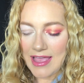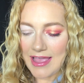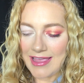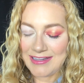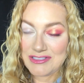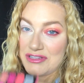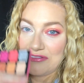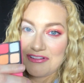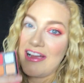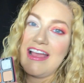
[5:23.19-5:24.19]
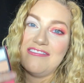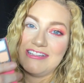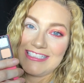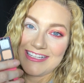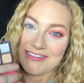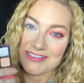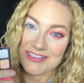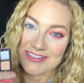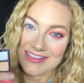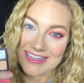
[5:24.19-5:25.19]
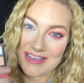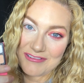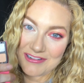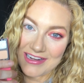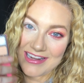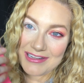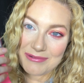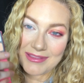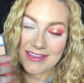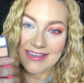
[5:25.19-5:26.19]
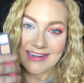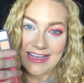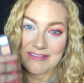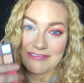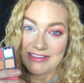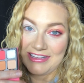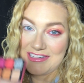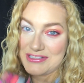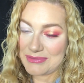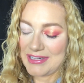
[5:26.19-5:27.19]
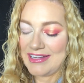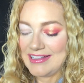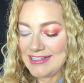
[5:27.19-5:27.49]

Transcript: And so far, every single look that I've created with it, I've really enjoyed.